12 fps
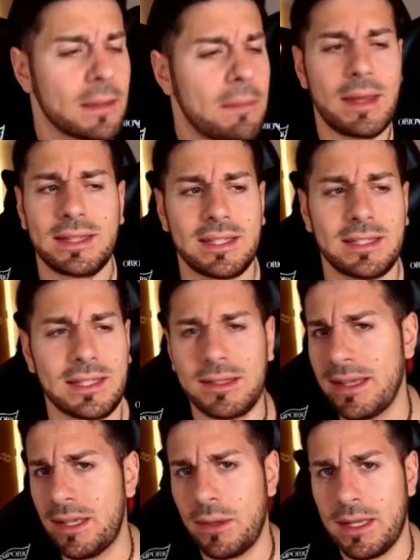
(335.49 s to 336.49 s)
This is the
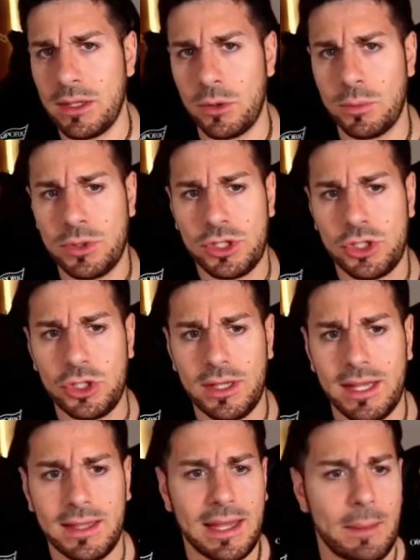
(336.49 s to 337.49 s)
theoretical position.
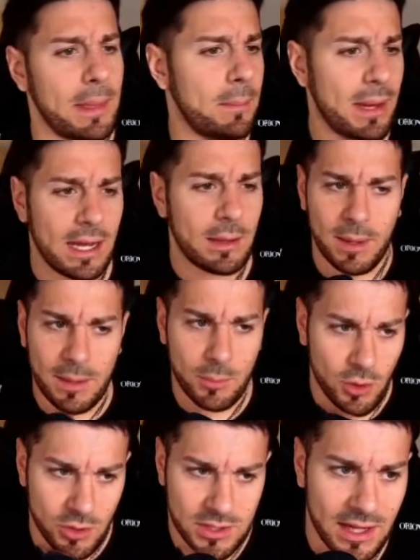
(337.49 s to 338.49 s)
It can be played by
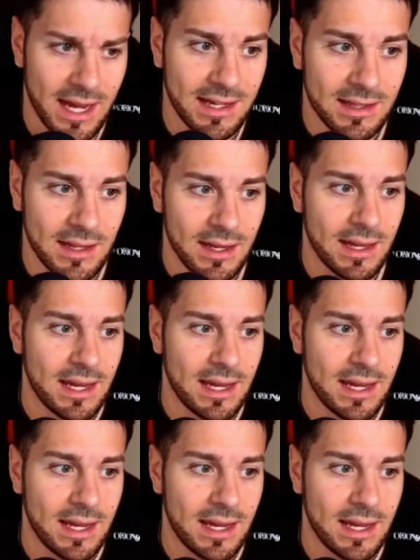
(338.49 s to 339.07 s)
both sides.